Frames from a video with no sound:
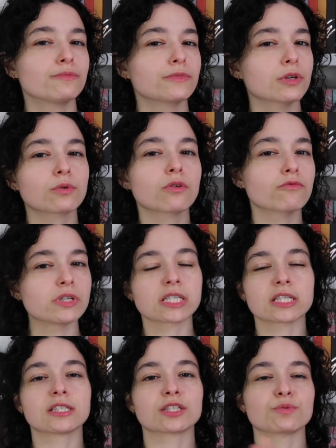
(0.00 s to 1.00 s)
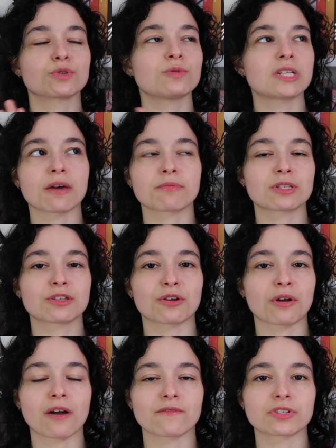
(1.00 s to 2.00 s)
There were no reasons, there was no depth to
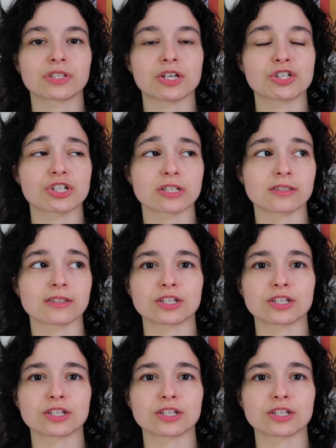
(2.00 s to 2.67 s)
their conversation.